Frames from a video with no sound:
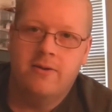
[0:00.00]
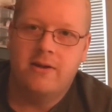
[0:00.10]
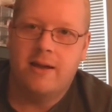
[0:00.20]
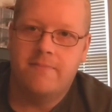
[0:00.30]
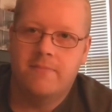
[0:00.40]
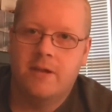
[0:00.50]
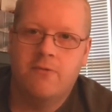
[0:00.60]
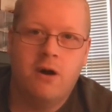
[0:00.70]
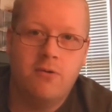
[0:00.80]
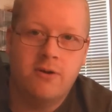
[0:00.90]
So yeah,
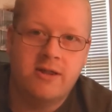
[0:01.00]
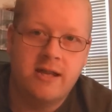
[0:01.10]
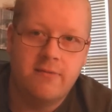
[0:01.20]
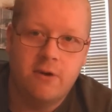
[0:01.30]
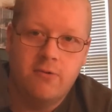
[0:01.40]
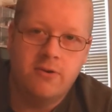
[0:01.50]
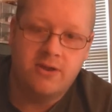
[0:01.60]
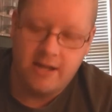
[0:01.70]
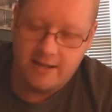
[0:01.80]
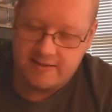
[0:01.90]
well worth the
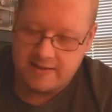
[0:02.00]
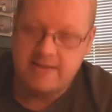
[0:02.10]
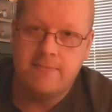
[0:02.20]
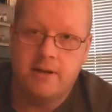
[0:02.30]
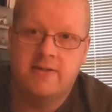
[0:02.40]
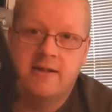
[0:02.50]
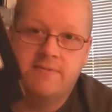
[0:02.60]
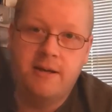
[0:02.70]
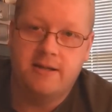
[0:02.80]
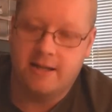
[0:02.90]
$60 I
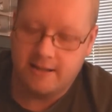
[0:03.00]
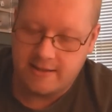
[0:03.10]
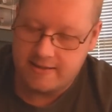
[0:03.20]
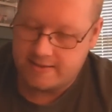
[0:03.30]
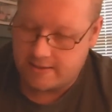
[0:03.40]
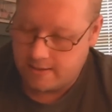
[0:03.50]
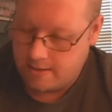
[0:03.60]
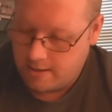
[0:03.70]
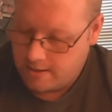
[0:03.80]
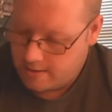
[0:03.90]
spent to get this,
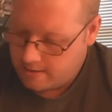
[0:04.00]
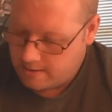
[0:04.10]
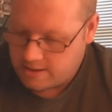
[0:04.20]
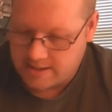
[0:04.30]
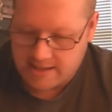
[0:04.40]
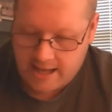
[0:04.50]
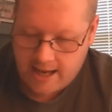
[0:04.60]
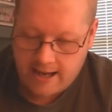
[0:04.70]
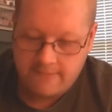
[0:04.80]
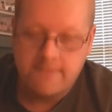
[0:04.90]
just to
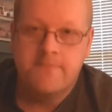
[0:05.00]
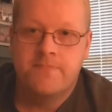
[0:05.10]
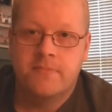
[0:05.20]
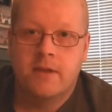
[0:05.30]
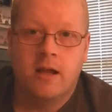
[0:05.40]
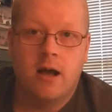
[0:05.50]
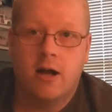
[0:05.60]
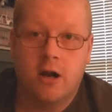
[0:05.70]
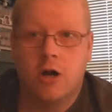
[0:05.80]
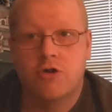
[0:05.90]
have
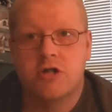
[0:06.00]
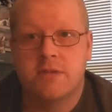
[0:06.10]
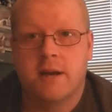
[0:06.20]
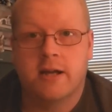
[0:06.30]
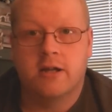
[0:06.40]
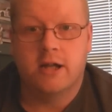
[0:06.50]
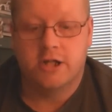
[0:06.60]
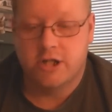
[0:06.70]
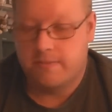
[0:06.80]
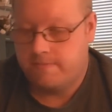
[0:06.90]
a cartridge in my
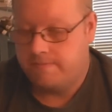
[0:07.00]
collection,